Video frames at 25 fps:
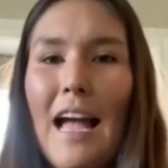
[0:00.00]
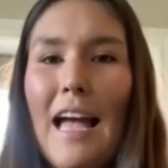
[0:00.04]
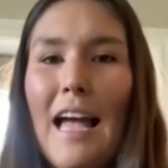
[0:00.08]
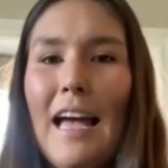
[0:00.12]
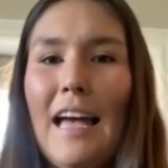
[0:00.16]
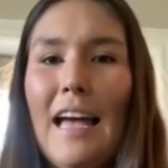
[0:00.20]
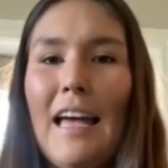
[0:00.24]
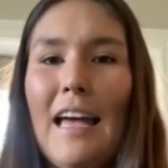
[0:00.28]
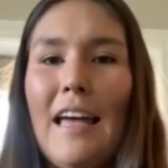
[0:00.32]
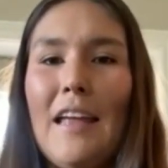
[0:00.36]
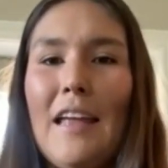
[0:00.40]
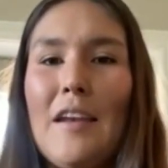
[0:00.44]

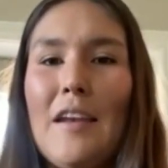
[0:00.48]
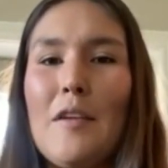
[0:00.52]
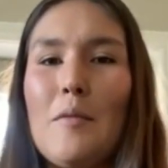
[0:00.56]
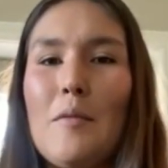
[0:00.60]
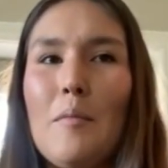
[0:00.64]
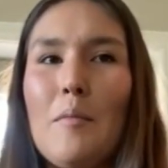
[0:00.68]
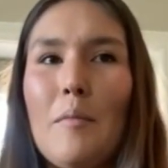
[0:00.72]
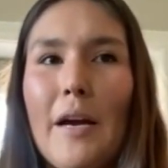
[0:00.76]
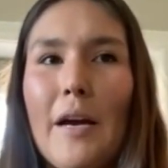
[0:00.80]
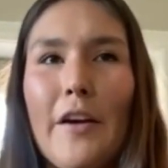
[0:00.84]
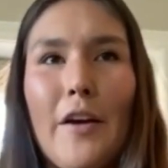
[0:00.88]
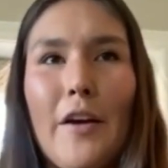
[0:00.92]
And
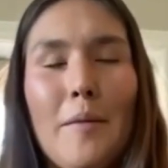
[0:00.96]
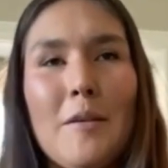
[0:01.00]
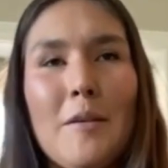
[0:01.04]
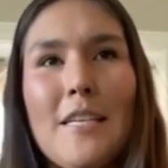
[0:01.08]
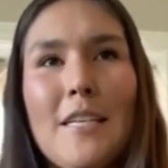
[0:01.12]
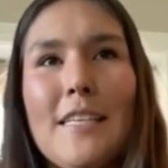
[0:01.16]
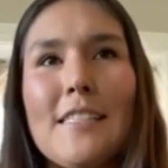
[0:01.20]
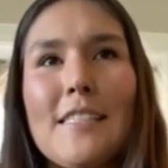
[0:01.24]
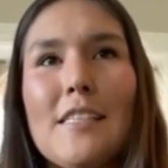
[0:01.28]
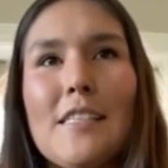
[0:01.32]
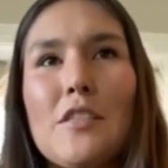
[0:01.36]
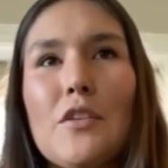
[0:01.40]
my grandma
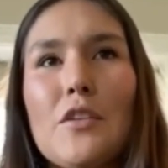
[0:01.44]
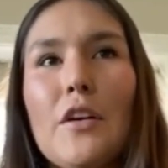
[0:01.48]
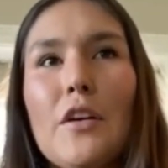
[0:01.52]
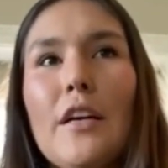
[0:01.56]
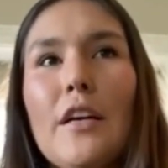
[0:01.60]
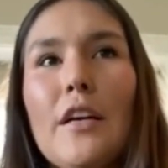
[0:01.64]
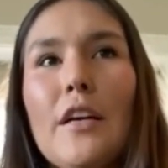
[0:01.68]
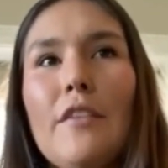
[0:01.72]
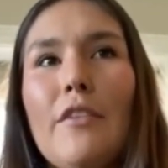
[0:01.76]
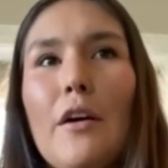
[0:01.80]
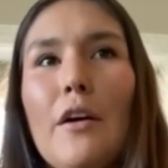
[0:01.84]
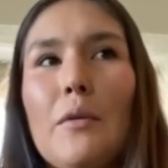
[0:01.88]
tells the
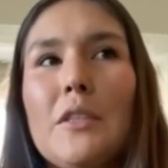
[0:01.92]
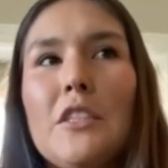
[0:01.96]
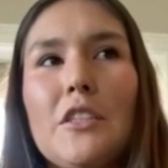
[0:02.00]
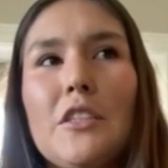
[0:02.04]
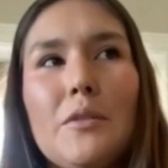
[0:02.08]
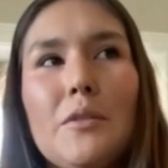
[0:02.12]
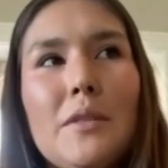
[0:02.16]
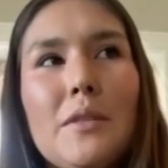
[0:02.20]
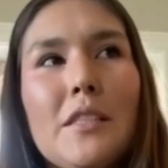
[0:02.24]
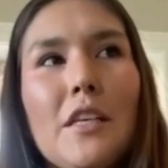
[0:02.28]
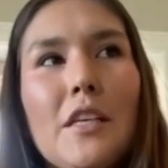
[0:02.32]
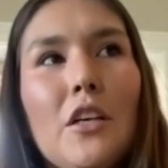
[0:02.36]
story of how when
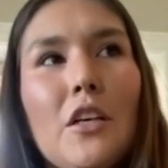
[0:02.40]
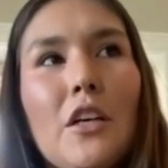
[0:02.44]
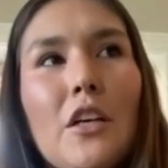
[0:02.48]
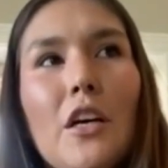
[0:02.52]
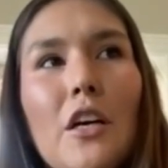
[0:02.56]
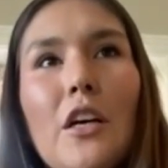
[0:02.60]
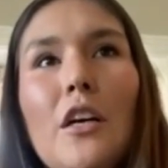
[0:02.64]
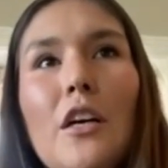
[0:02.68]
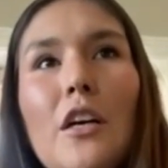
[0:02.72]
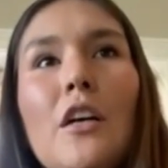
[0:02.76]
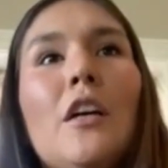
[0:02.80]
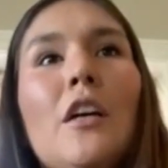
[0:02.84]
she was a little
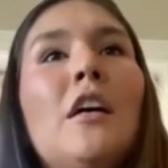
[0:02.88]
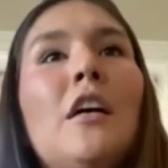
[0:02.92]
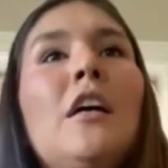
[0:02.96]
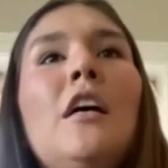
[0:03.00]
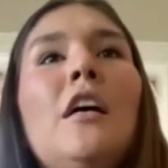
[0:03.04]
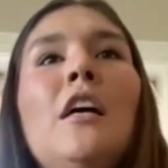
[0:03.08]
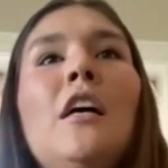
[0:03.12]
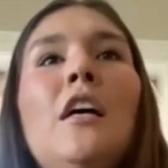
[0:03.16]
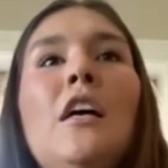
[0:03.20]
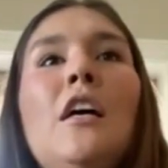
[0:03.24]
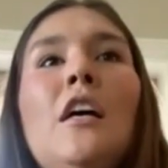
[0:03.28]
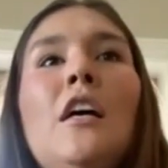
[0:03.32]
girl,
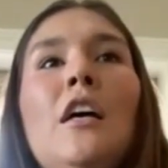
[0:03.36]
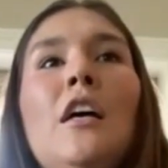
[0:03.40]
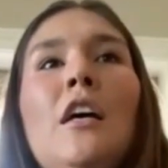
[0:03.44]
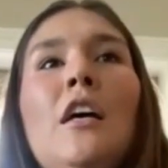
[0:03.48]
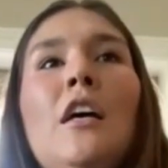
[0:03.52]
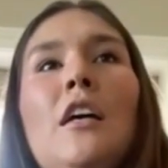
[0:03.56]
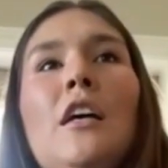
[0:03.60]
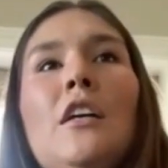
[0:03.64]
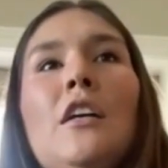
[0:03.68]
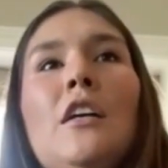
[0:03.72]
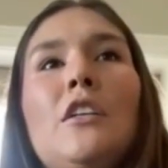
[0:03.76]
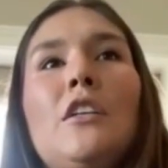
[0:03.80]

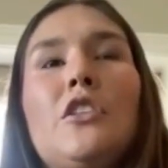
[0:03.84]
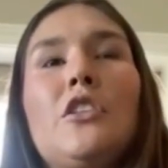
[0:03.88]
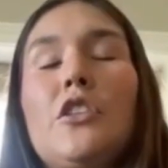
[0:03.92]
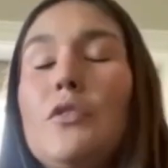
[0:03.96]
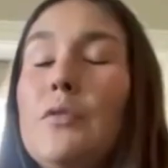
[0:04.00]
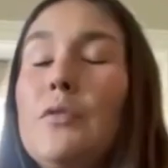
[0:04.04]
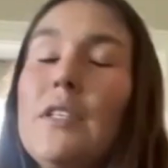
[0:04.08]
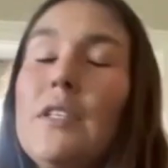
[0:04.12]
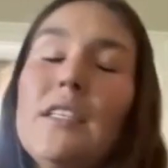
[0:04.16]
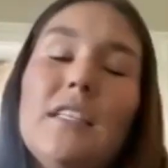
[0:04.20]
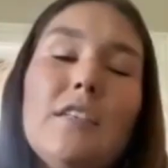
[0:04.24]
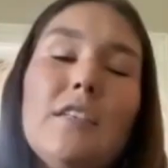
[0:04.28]
she
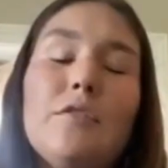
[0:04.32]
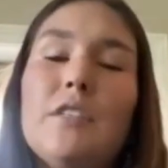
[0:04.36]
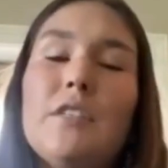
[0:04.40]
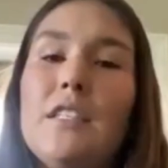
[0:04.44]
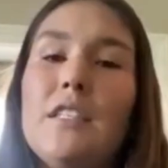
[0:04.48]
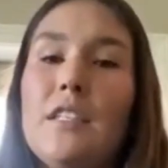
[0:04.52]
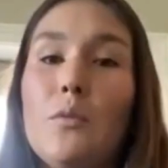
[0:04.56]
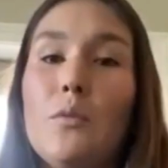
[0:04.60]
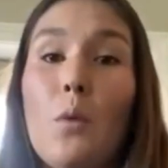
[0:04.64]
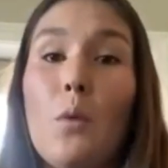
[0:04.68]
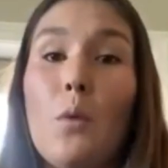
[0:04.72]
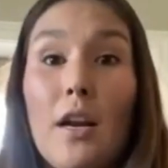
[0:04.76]
really,
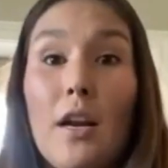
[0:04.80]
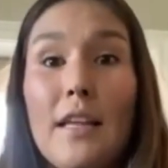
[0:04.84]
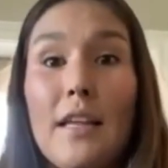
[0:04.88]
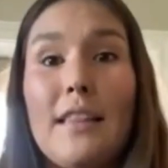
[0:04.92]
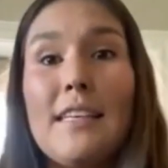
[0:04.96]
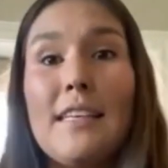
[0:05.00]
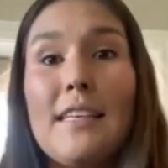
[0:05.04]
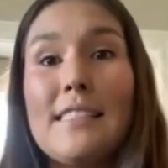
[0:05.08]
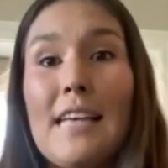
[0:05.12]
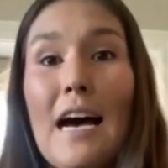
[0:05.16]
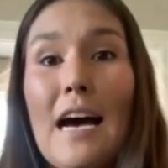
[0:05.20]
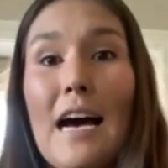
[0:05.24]
really
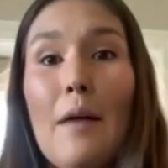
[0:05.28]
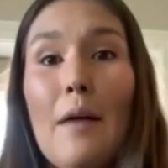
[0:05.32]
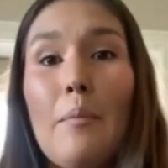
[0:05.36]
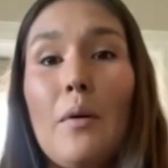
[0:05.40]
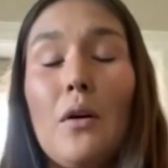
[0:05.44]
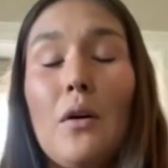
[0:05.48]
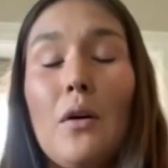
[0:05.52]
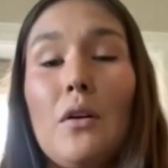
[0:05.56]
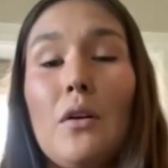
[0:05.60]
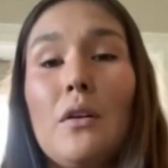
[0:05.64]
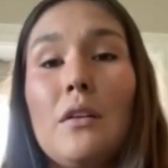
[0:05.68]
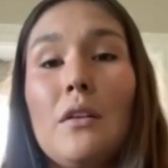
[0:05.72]
wanted this
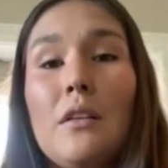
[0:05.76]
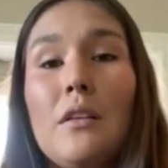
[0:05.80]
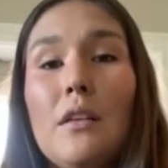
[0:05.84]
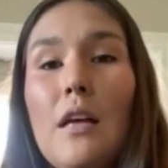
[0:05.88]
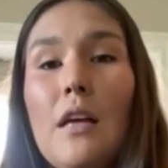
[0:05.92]
apple.